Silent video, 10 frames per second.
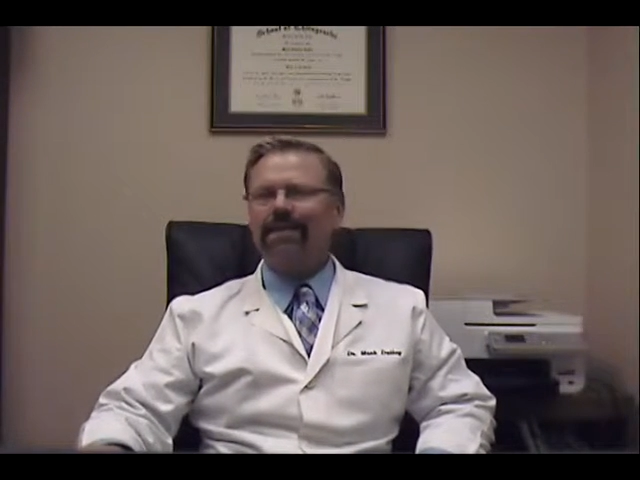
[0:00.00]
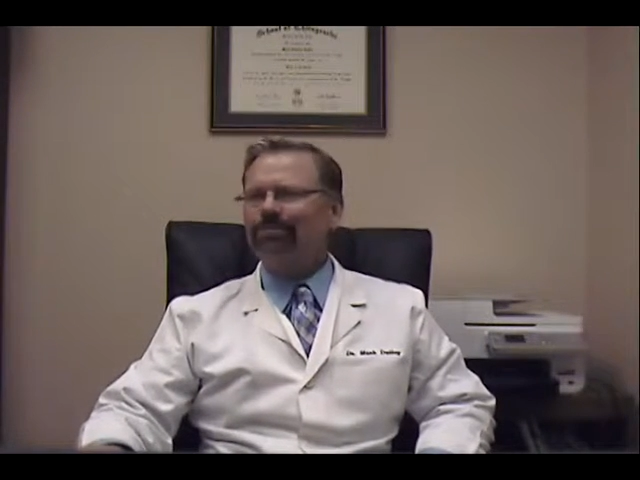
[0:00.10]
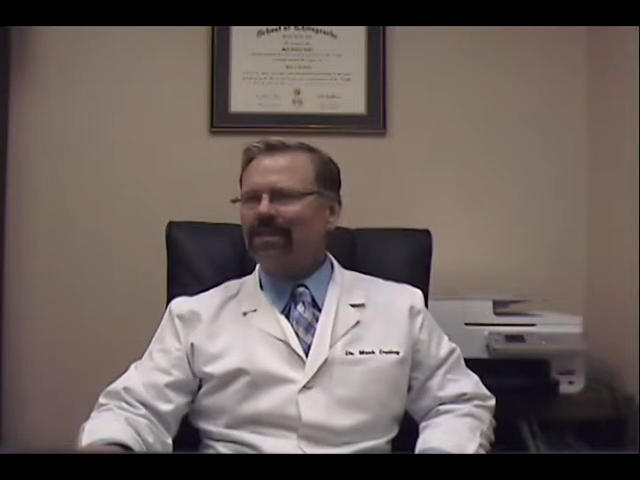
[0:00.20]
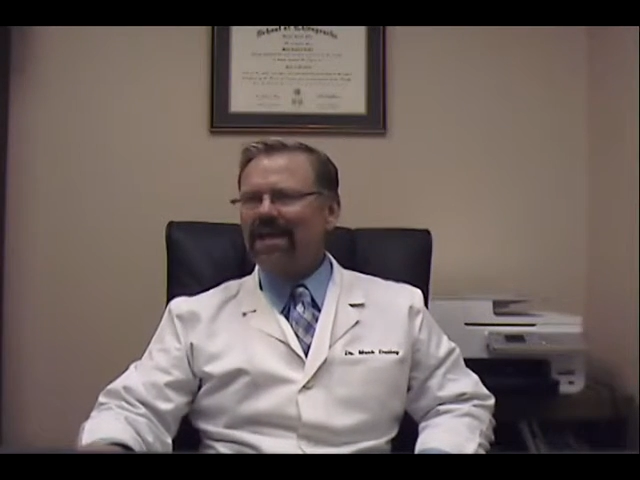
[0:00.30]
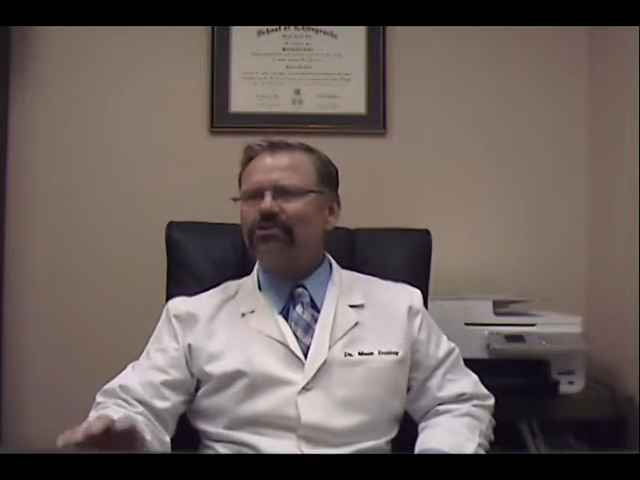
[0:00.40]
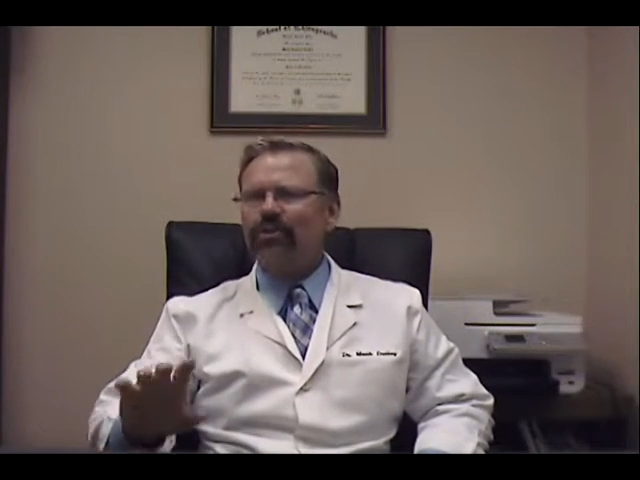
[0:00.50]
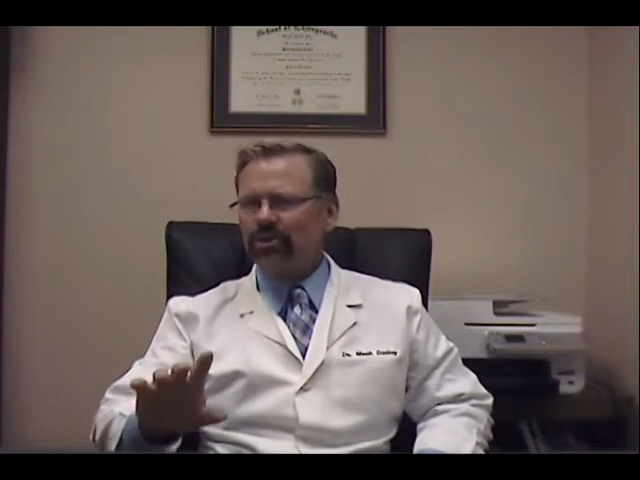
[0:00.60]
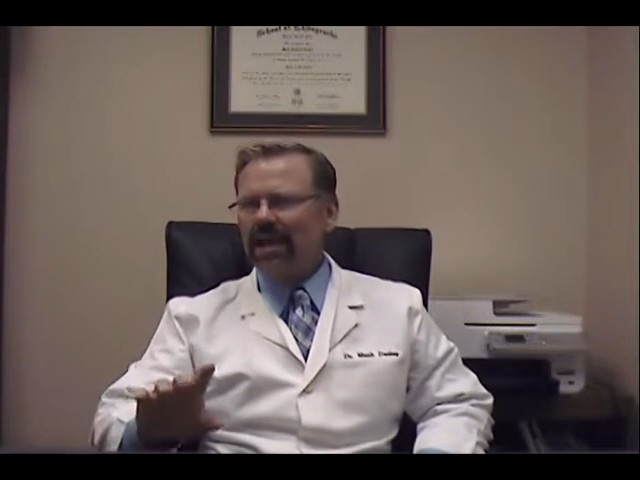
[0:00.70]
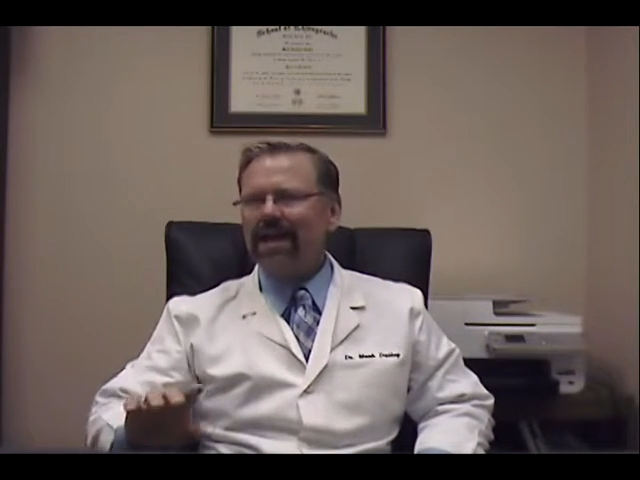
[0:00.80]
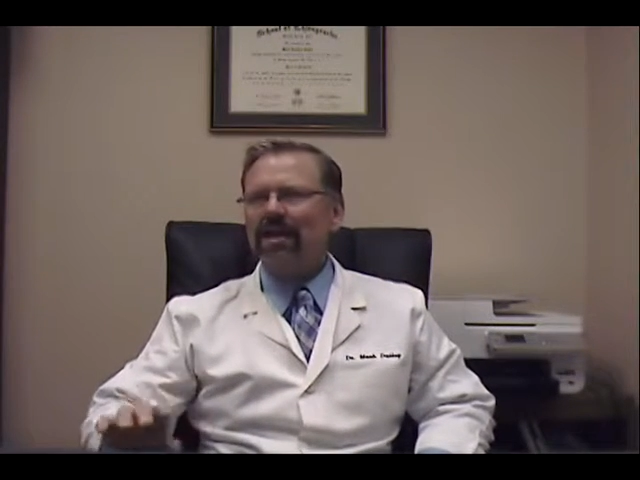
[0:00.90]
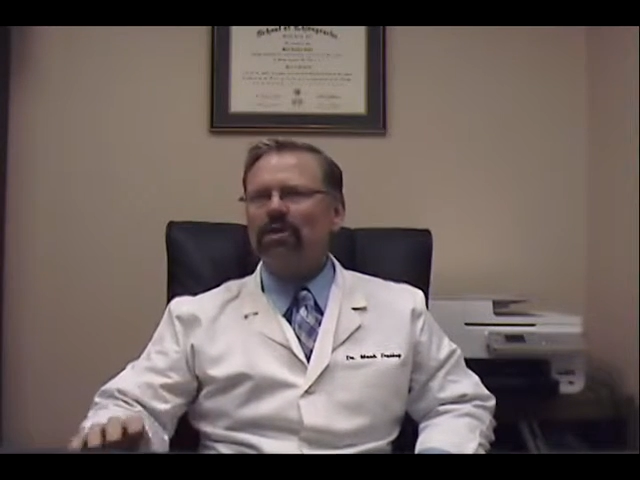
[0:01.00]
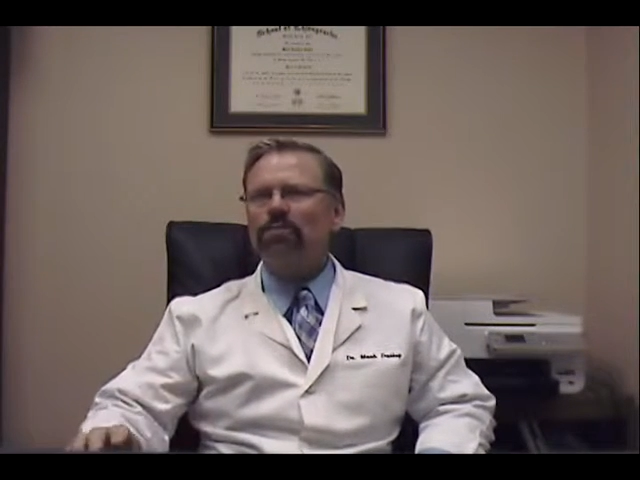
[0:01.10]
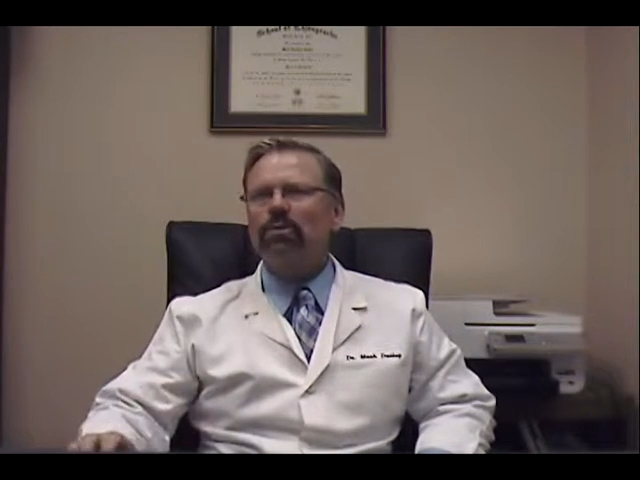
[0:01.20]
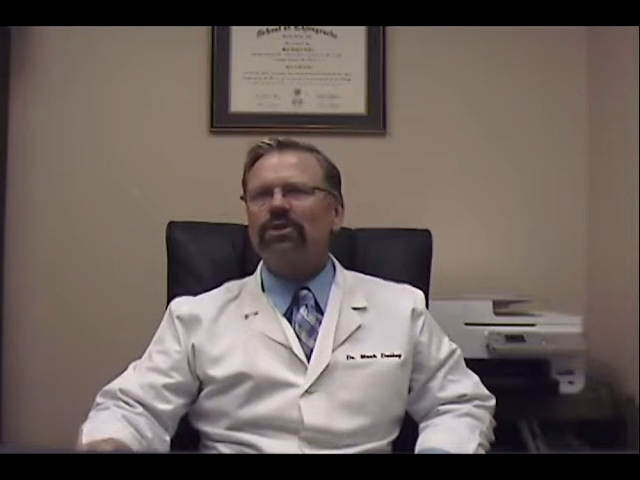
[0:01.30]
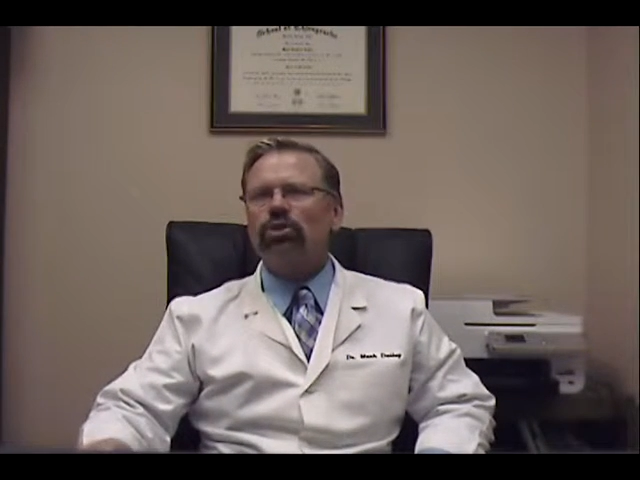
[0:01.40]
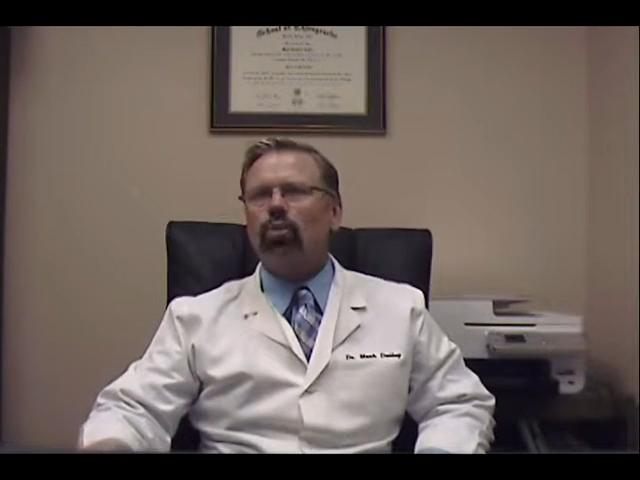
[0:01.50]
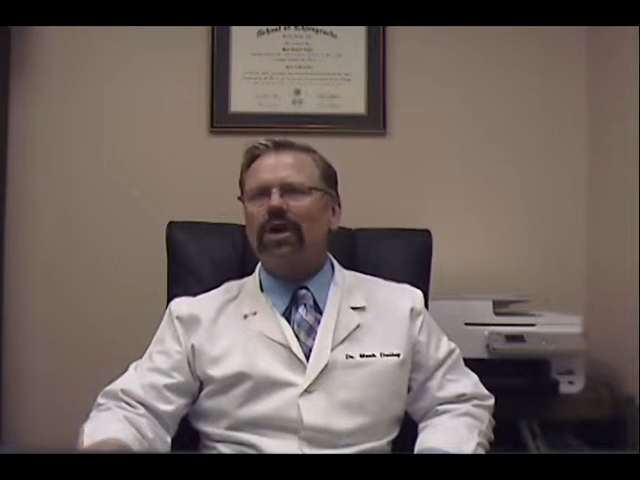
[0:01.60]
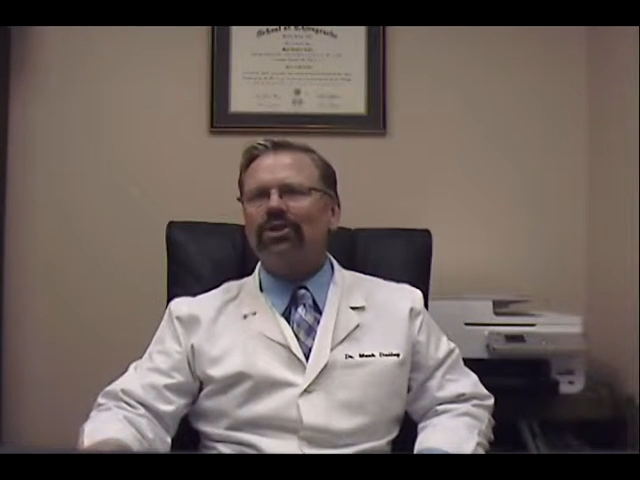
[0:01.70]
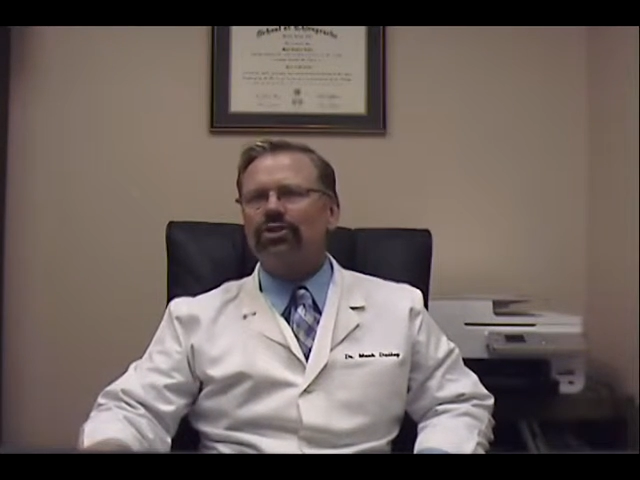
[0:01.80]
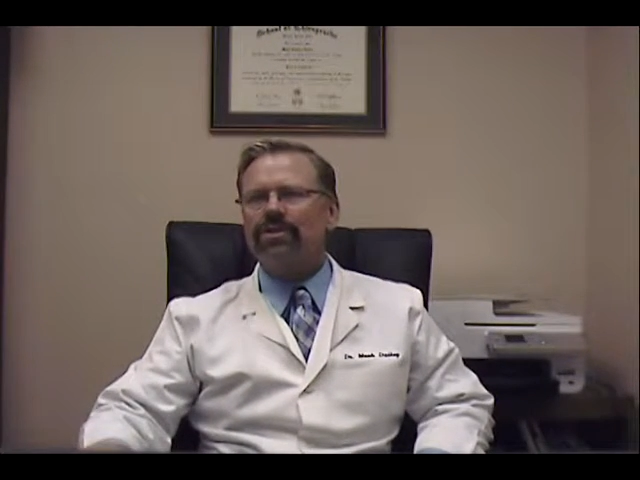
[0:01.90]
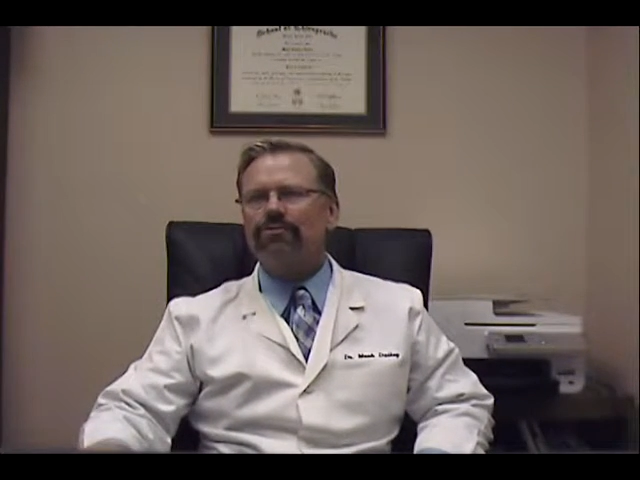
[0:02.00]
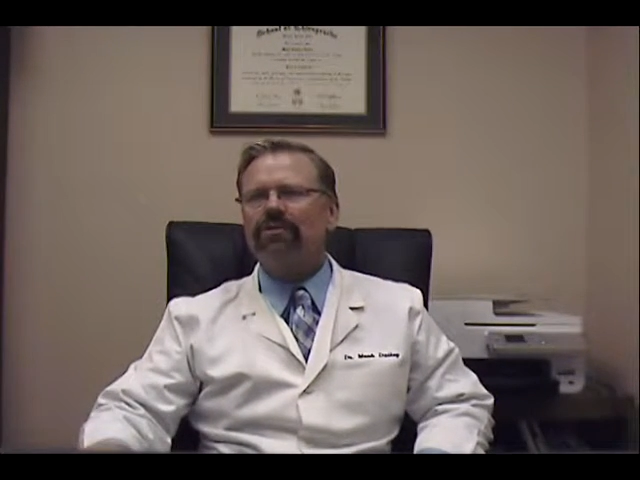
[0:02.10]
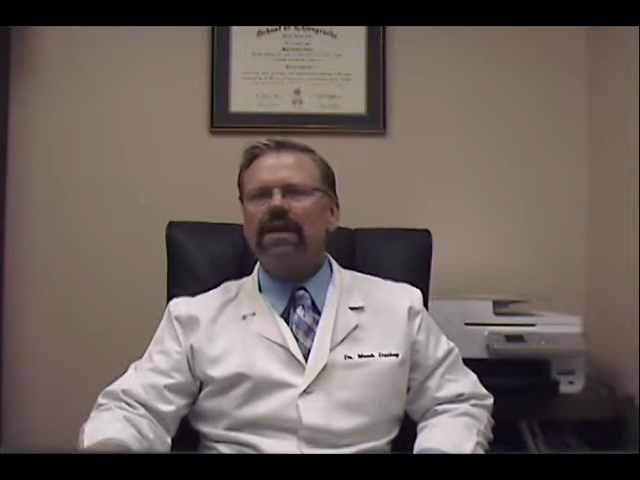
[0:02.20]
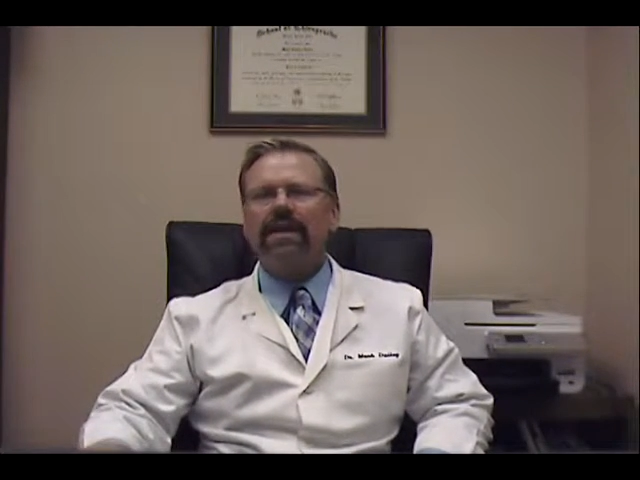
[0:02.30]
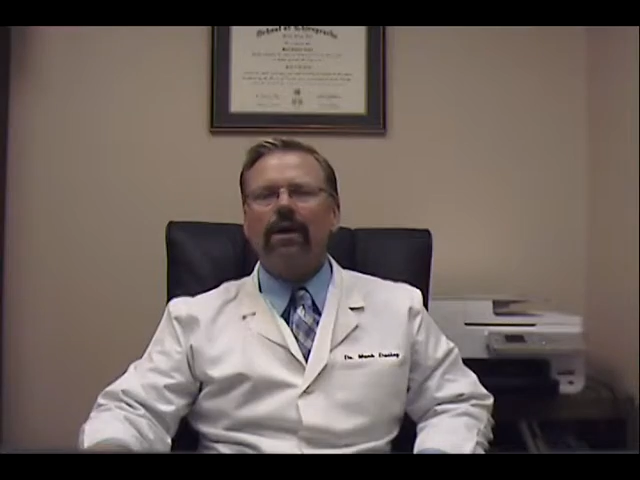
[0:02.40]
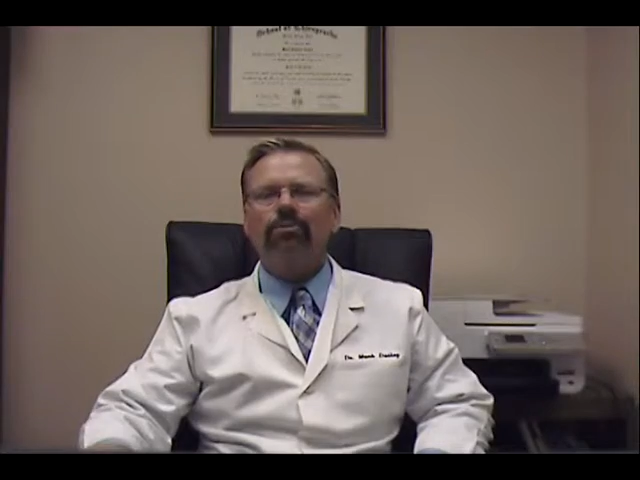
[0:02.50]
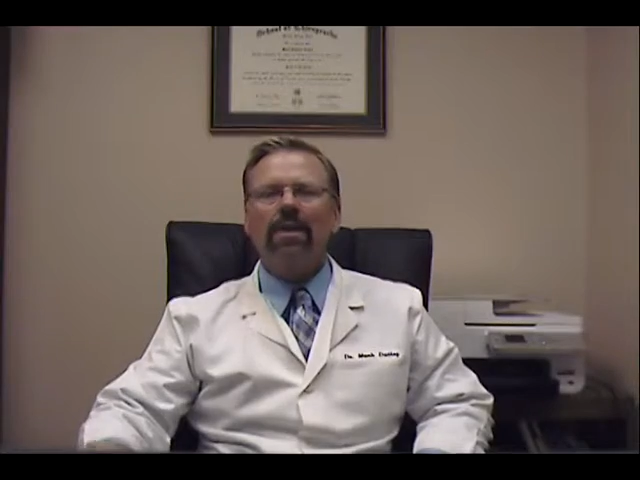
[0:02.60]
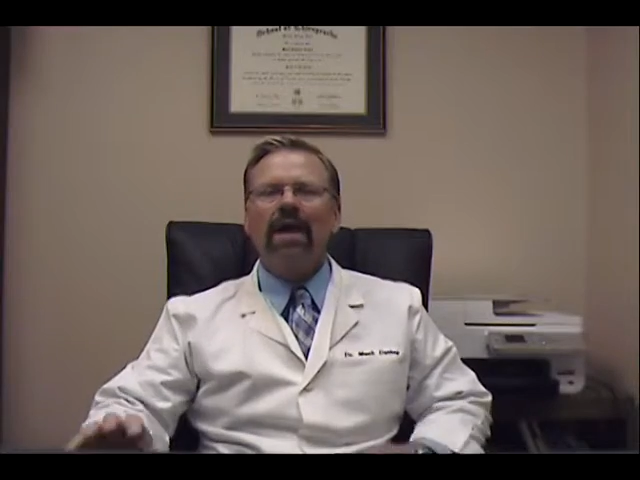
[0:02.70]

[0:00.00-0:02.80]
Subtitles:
Thanks for taking a moment to watch this video.